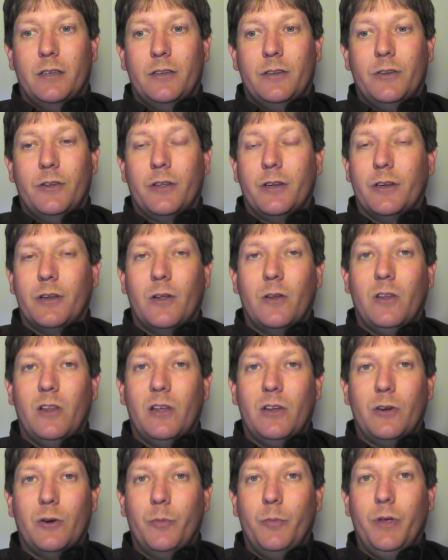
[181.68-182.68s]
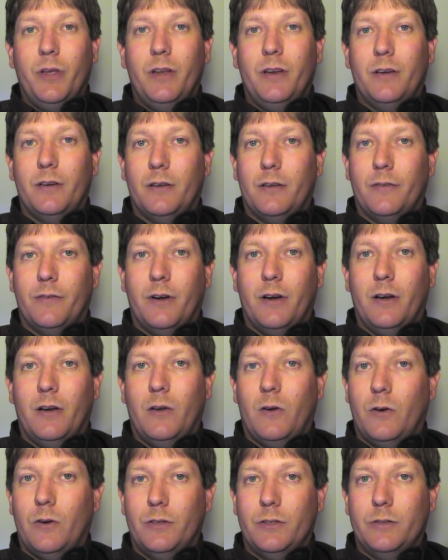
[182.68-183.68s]
You can no longer bid on a very
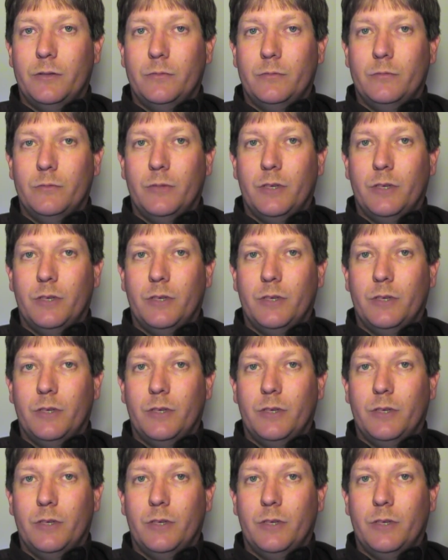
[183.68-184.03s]
large